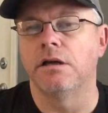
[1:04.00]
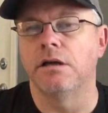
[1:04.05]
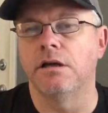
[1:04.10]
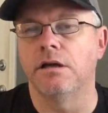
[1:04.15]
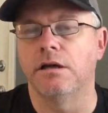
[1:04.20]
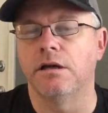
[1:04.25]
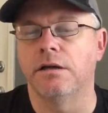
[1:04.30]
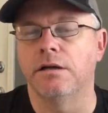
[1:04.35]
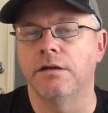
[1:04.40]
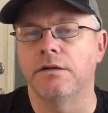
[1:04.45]

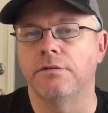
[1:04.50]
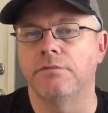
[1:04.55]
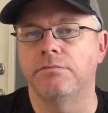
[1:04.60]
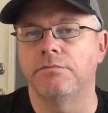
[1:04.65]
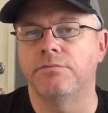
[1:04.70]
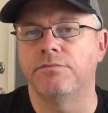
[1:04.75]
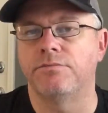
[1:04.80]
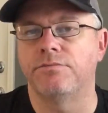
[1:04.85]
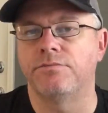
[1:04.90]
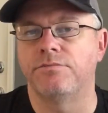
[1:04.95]

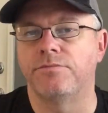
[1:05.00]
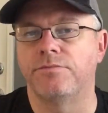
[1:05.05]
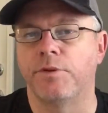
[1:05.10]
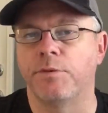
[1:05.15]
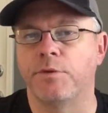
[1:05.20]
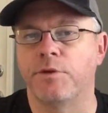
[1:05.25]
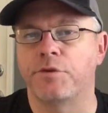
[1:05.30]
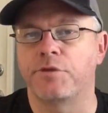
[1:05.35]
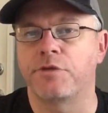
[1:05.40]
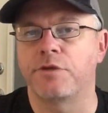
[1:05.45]

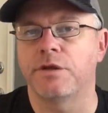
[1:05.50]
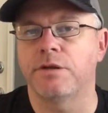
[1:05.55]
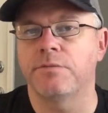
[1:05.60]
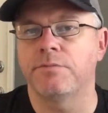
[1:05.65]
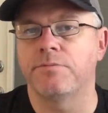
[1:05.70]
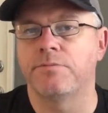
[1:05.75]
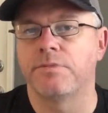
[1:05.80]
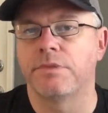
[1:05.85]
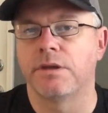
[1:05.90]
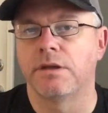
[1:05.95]
from the
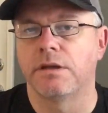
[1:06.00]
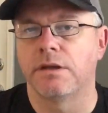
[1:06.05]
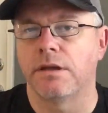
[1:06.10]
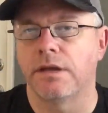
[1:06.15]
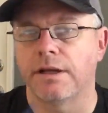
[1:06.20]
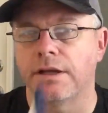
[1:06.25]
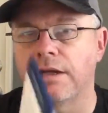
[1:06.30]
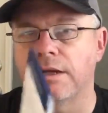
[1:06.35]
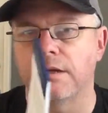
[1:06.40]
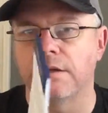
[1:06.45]
trip.
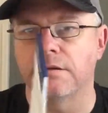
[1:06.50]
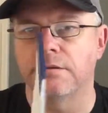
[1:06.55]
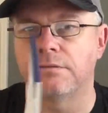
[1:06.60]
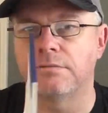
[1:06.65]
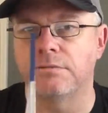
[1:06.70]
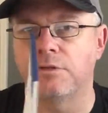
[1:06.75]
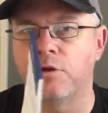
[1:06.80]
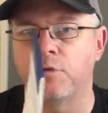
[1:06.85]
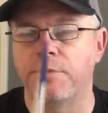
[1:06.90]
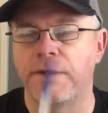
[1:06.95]
I got a
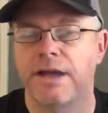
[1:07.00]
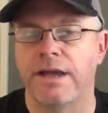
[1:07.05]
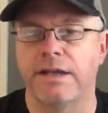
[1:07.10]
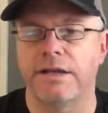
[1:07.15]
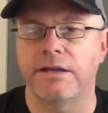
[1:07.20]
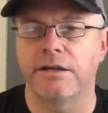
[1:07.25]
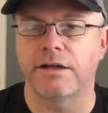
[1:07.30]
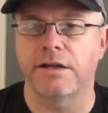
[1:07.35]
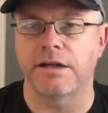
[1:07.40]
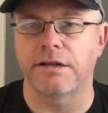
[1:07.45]
notepad
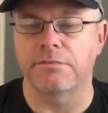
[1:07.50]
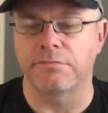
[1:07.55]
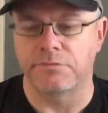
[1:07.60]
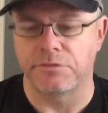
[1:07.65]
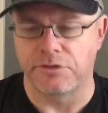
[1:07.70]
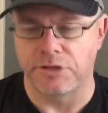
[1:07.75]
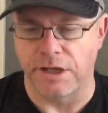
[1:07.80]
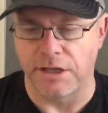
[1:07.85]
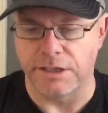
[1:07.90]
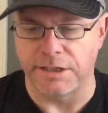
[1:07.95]
here. I got
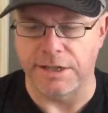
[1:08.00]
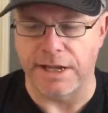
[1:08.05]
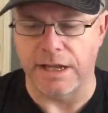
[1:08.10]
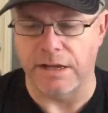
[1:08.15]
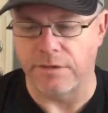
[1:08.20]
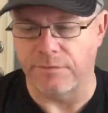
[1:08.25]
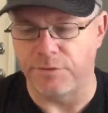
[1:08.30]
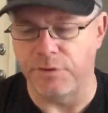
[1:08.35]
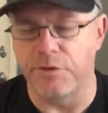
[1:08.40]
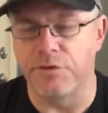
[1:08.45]
jotted
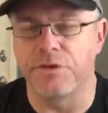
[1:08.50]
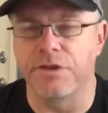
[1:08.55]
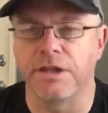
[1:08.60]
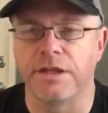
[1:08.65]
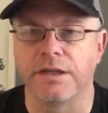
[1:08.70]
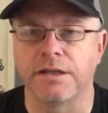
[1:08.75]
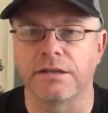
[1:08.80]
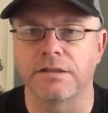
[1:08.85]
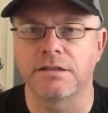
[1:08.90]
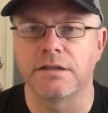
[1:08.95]
down a few
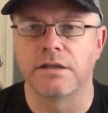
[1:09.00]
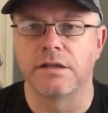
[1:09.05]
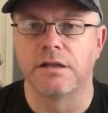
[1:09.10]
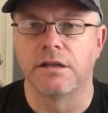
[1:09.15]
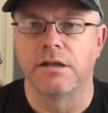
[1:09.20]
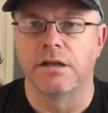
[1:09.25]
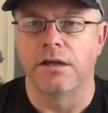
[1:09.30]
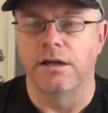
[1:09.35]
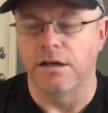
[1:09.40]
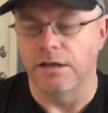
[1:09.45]
things.
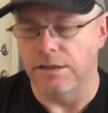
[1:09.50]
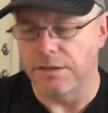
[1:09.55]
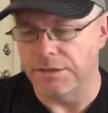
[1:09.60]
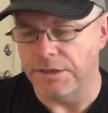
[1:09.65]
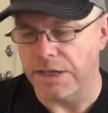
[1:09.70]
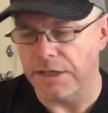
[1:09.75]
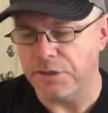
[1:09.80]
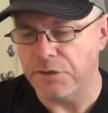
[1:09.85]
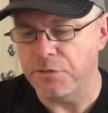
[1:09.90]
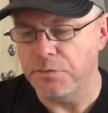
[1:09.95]

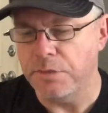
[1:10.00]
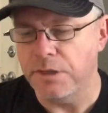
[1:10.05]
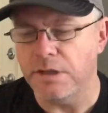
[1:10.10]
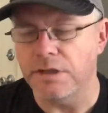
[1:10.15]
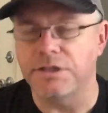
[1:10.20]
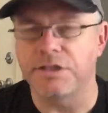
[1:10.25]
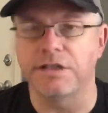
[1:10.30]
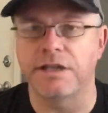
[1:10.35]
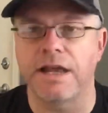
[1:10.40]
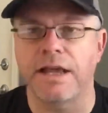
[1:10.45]
Not too
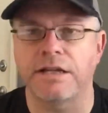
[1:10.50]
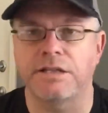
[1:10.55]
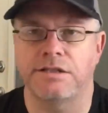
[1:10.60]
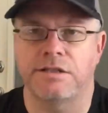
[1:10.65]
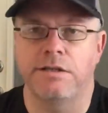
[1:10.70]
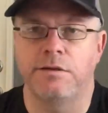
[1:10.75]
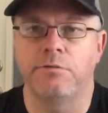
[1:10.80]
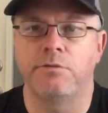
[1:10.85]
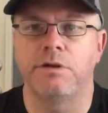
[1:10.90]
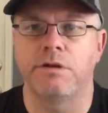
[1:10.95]
much. It
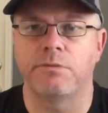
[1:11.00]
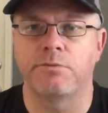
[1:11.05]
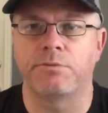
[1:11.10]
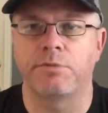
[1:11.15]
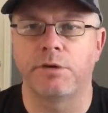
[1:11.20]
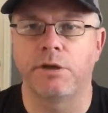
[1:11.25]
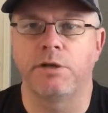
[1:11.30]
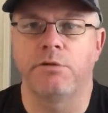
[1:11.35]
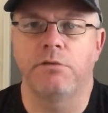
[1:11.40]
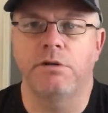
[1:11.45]
actually went
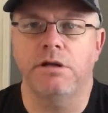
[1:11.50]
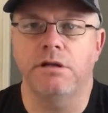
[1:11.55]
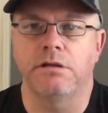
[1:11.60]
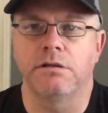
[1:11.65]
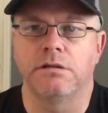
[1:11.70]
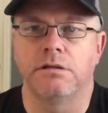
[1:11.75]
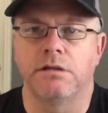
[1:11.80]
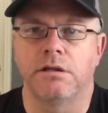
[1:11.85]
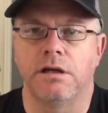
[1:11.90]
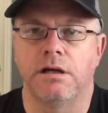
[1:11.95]
pretty
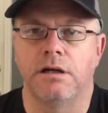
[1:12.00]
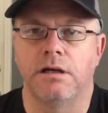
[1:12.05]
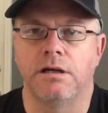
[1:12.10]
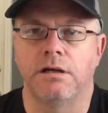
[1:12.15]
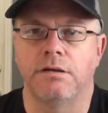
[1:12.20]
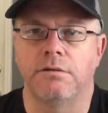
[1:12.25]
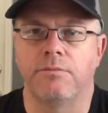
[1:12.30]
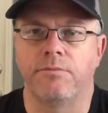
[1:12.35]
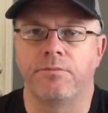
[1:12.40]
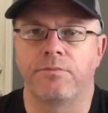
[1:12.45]

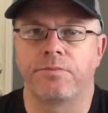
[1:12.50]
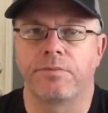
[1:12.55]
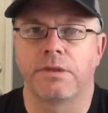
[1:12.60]
well.